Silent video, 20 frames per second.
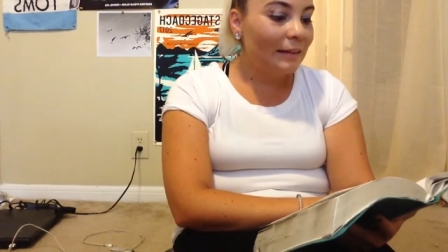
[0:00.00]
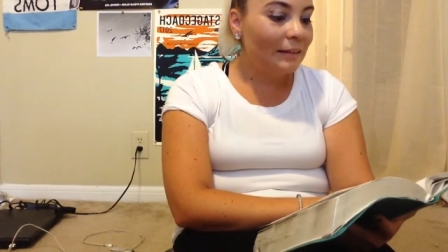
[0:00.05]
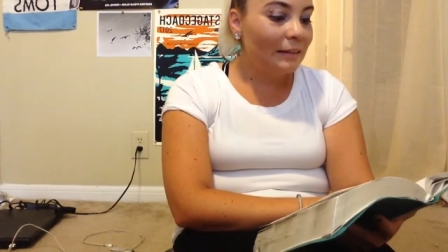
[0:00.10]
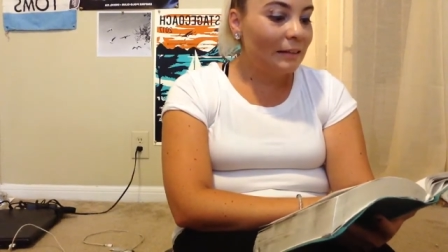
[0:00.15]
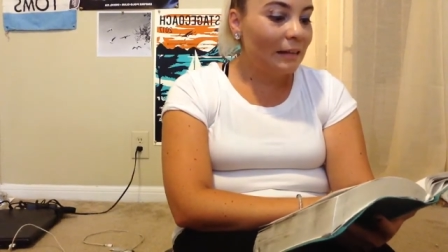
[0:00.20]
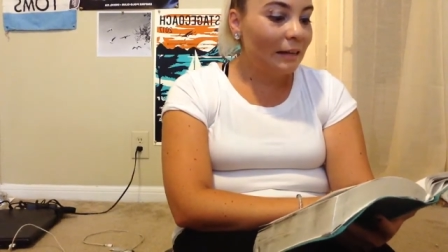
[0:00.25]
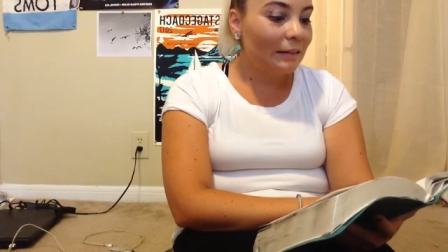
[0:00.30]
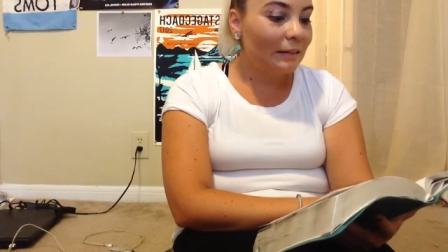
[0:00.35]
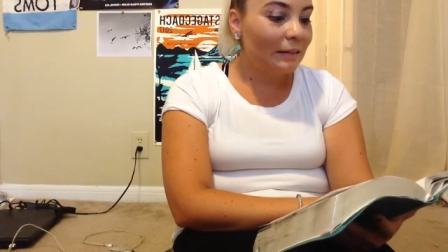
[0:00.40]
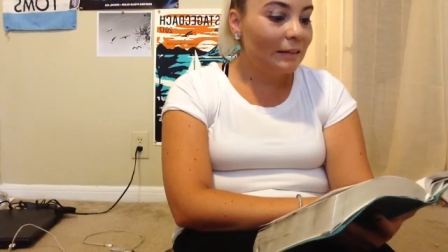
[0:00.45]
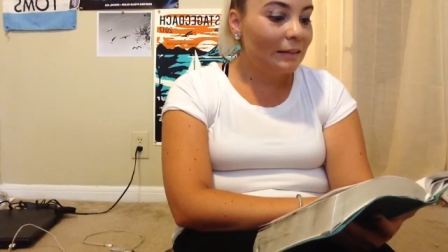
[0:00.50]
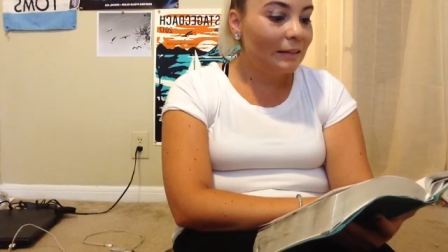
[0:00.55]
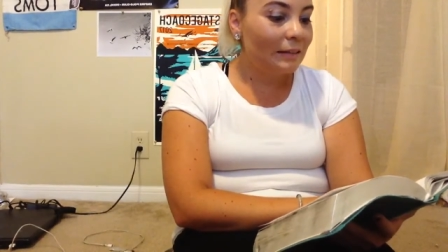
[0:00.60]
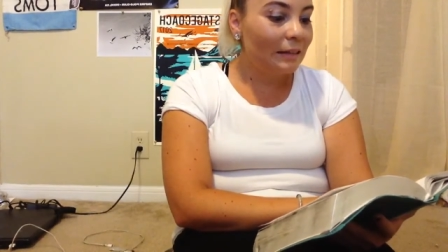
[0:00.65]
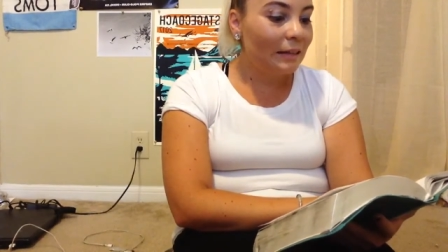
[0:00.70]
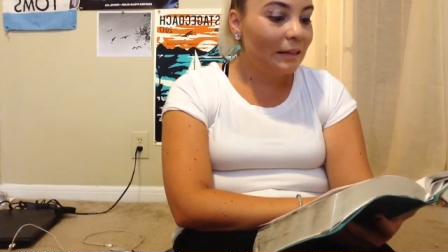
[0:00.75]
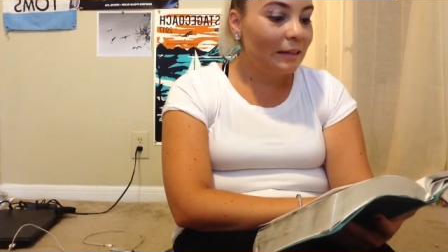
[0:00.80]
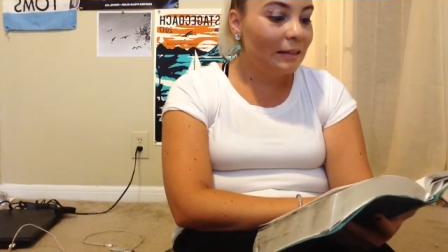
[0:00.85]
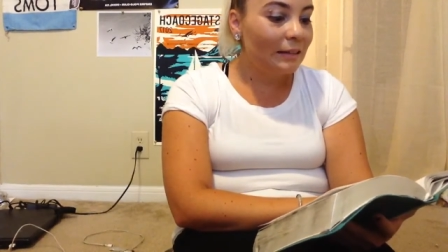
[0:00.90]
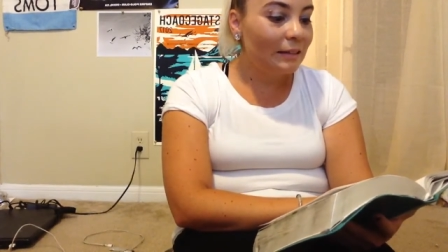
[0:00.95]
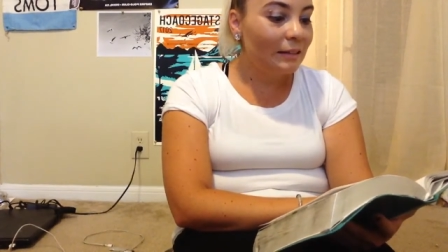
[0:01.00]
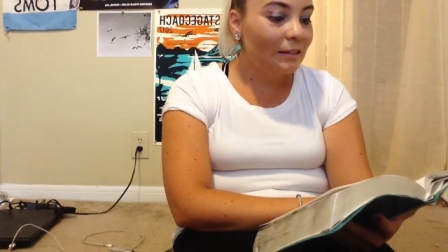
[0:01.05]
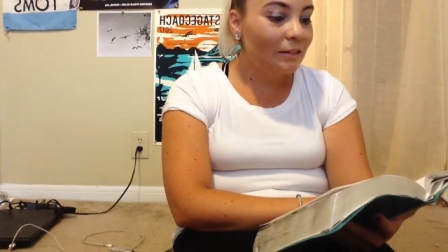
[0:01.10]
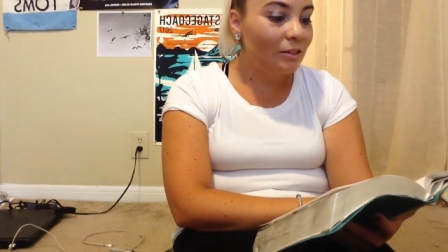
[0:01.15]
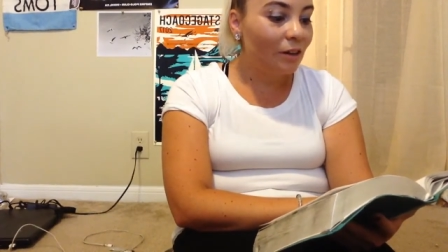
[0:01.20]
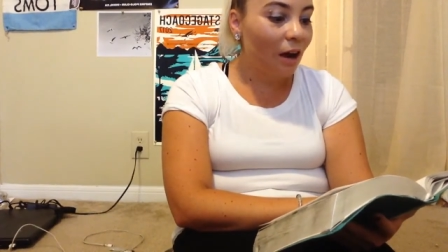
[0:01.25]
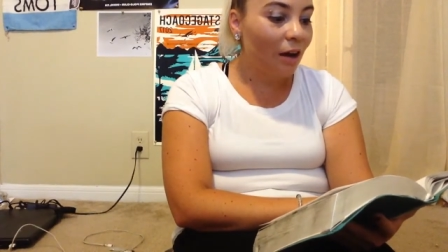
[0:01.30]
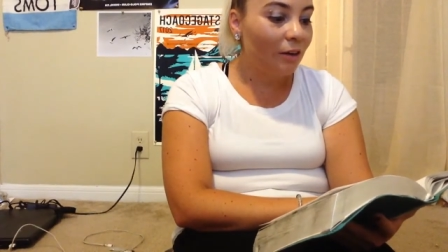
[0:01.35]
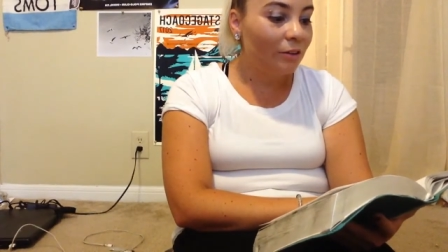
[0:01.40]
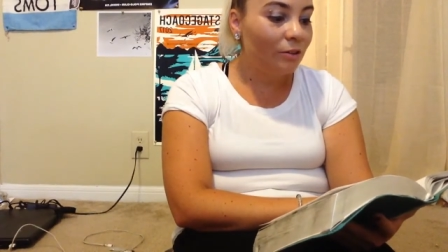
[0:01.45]
he said, "This sickness
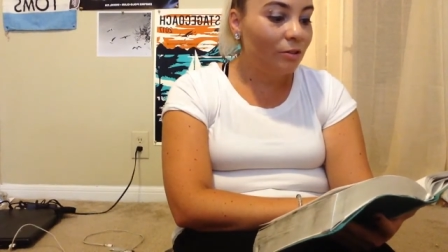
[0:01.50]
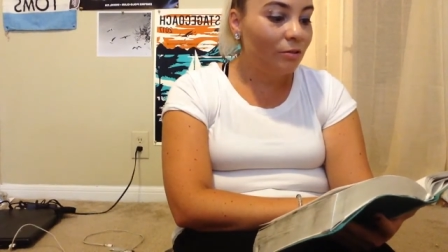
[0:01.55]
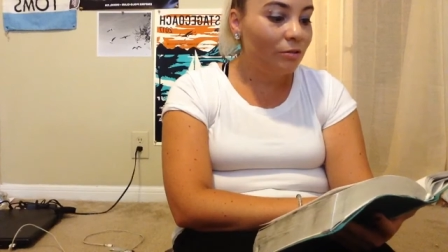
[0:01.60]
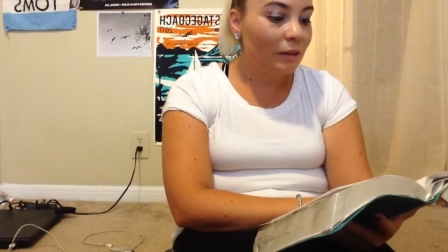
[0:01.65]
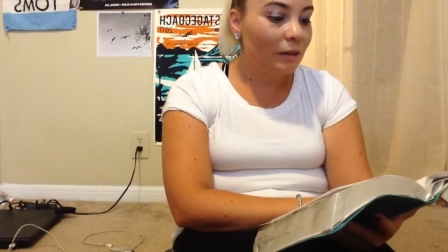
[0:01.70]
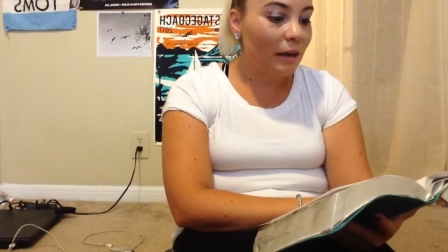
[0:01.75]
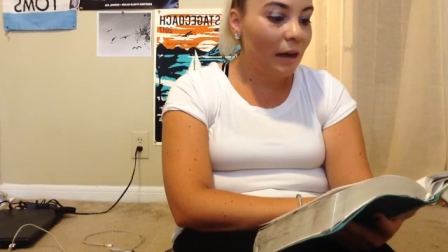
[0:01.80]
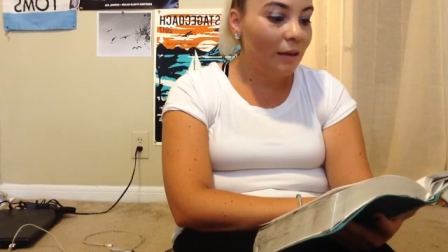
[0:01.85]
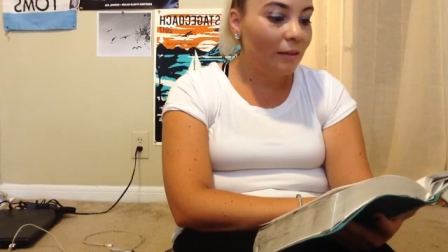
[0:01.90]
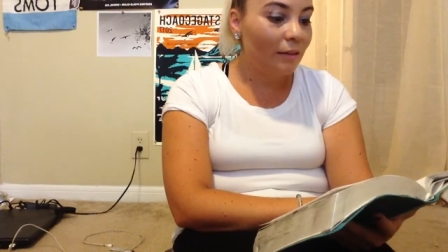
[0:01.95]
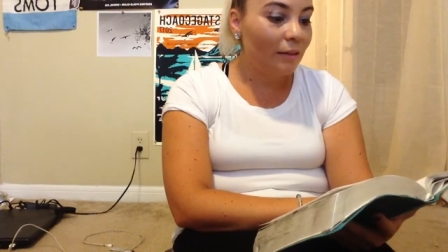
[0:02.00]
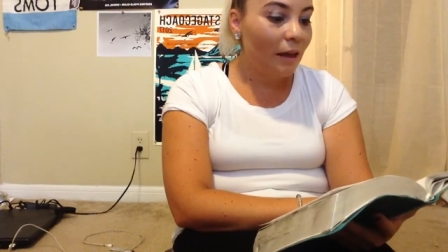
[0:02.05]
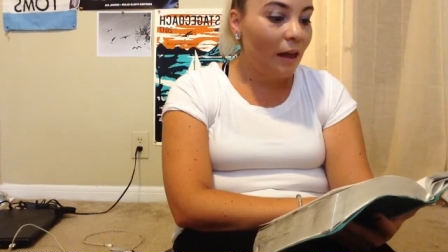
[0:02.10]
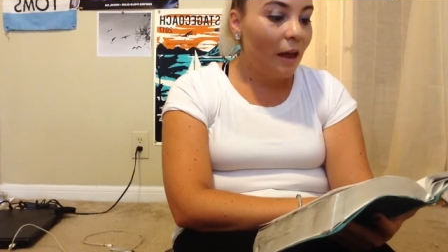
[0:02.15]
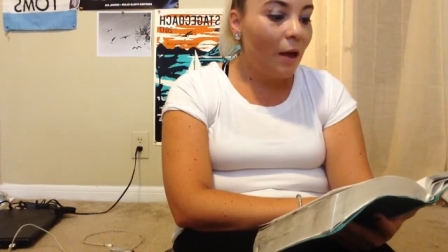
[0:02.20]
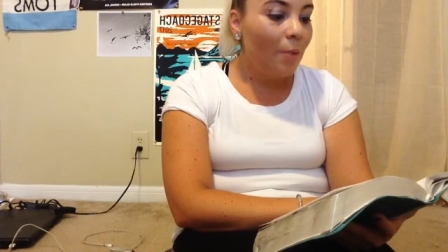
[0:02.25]
is not unto death,